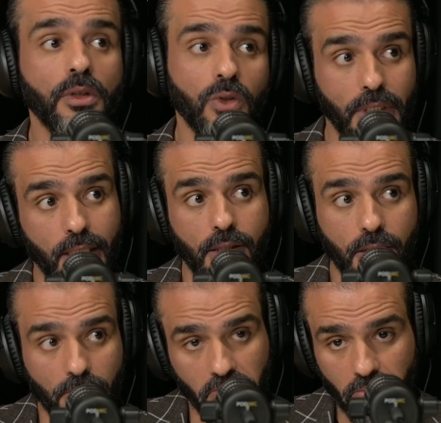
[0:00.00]
So
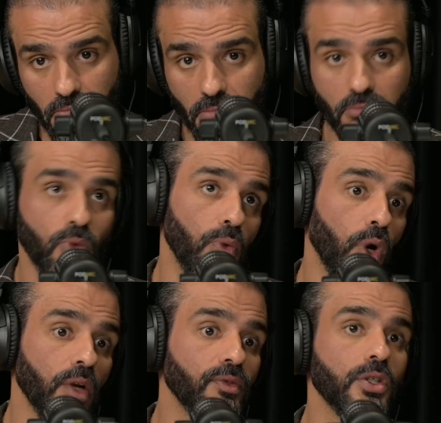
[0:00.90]
that's
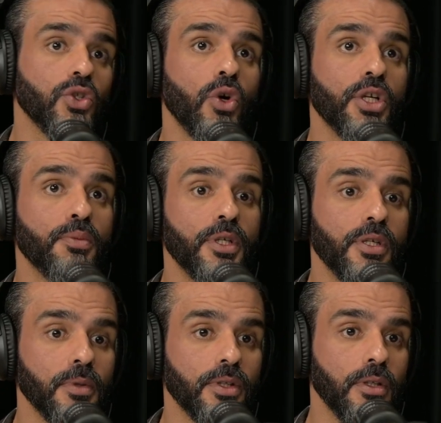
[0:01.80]
one of the strongest
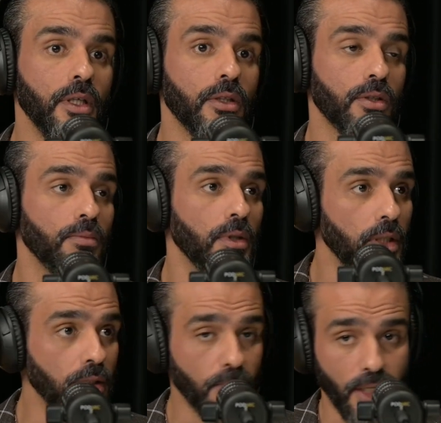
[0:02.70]
principles in leadership,
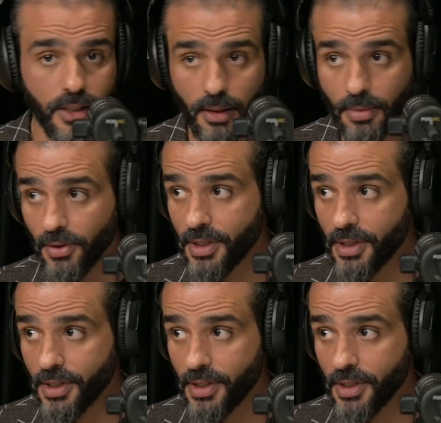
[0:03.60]
leading by example.